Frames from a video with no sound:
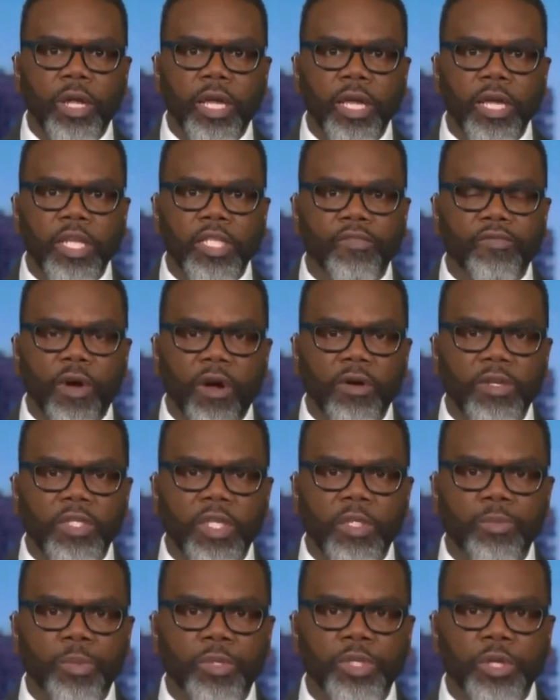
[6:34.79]
And as far as this
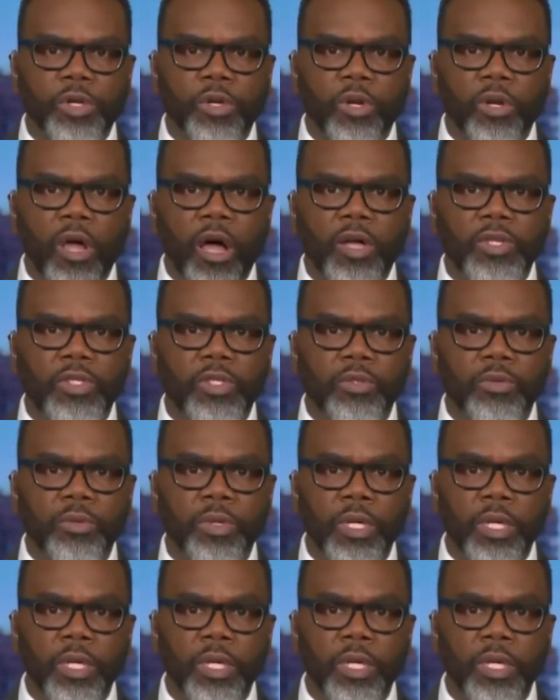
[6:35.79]
particular lawsuit,